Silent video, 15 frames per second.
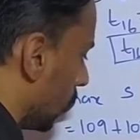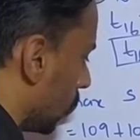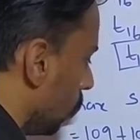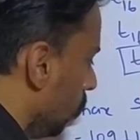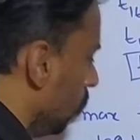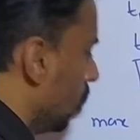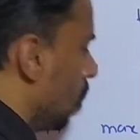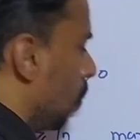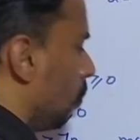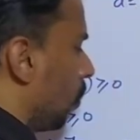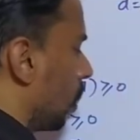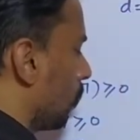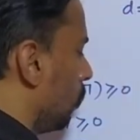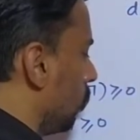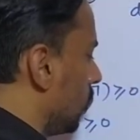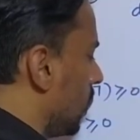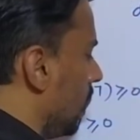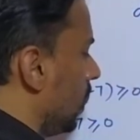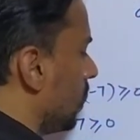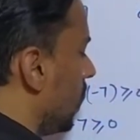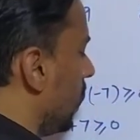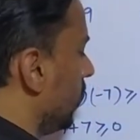into, what about a
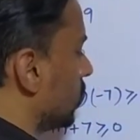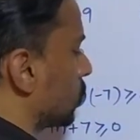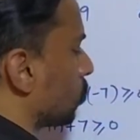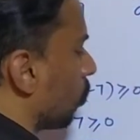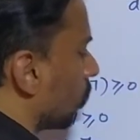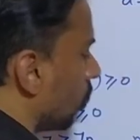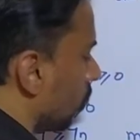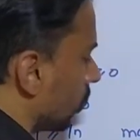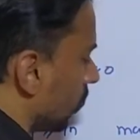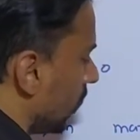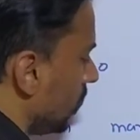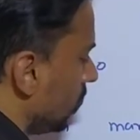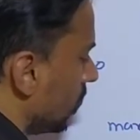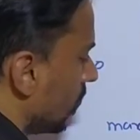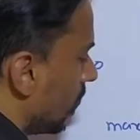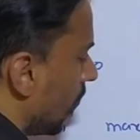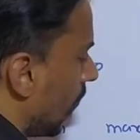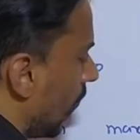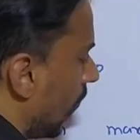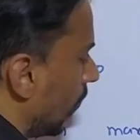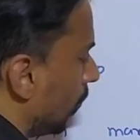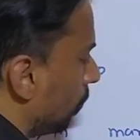is 109
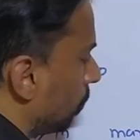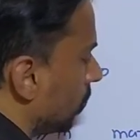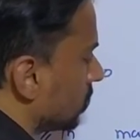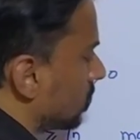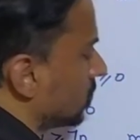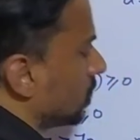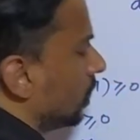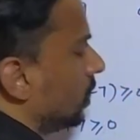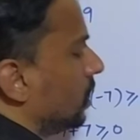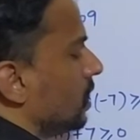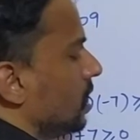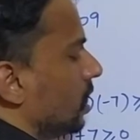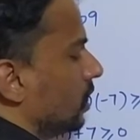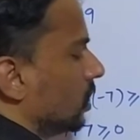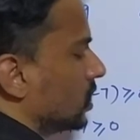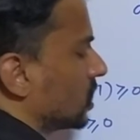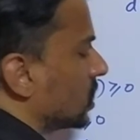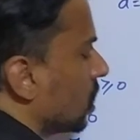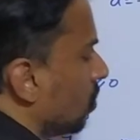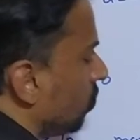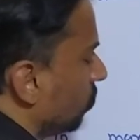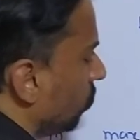and plus tn
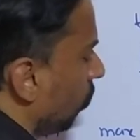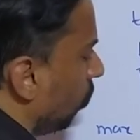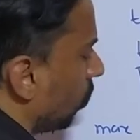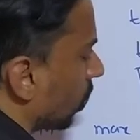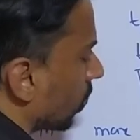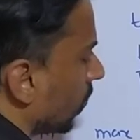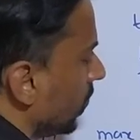is 4,